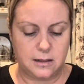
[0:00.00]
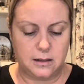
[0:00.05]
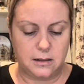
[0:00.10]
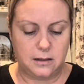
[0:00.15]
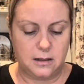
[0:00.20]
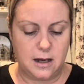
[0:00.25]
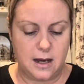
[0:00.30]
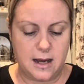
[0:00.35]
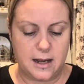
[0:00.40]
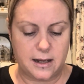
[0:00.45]

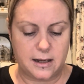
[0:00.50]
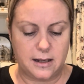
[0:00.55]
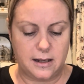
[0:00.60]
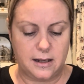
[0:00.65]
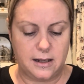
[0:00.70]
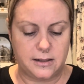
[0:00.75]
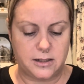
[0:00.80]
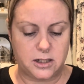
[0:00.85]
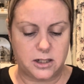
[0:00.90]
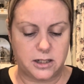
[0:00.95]
Like,
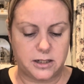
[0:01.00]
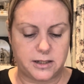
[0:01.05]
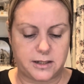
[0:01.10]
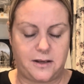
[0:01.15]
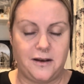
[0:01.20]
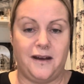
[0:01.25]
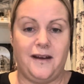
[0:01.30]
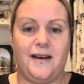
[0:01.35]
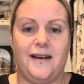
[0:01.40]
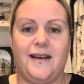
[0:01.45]
it's just
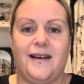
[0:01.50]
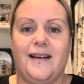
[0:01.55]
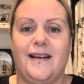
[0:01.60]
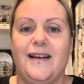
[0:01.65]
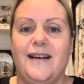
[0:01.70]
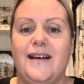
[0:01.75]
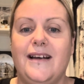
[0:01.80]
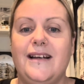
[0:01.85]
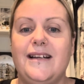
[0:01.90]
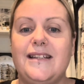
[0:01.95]

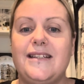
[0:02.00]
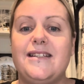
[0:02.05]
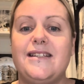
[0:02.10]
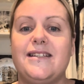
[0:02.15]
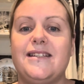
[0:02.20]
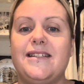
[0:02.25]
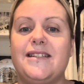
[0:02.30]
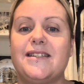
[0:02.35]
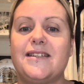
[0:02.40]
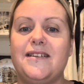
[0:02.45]
it's
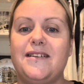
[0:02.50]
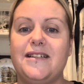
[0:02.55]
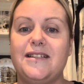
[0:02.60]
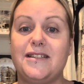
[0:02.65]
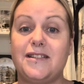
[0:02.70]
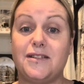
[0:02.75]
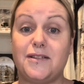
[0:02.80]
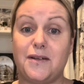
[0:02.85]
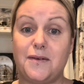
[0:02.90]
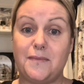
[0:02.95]
just got
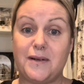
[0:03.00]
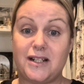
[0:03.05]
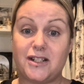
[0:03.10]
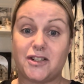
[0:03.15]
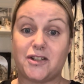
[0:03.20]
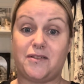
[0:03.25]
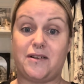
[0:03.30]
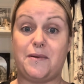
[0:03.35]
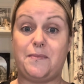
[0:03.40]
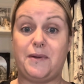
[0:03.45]
so
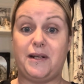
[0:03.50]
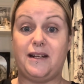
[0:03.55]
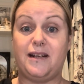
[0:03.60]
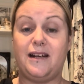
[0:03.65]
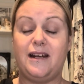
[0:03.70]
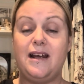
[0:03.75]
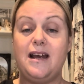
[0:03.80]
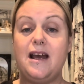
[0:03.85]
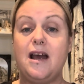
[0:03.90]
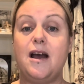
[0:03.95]
much crap in it.